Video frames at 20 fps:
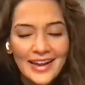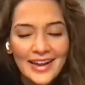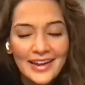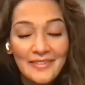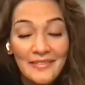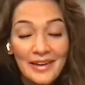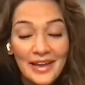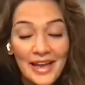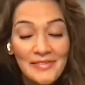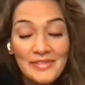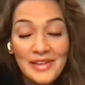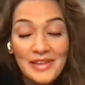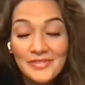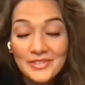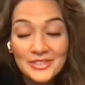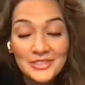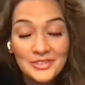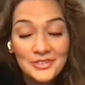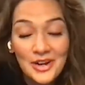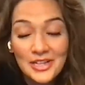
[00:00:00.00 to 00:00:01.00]
anyway i've
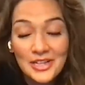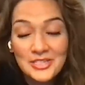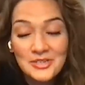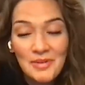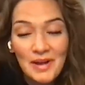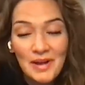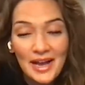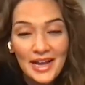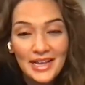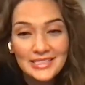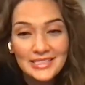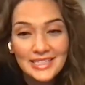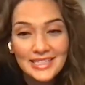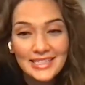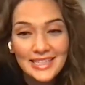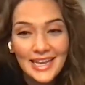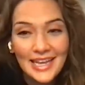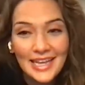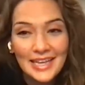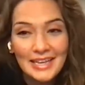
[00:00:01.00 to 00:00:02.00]
never scratched my uh. eyes like
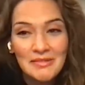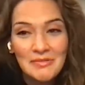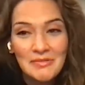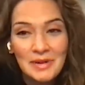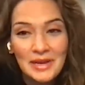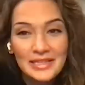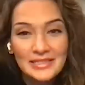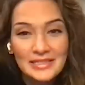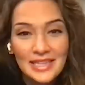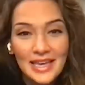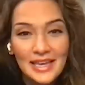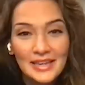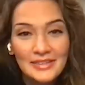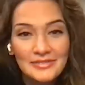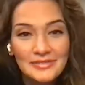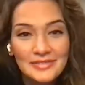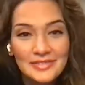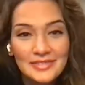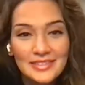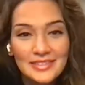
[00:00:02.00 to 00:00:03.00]
that in my life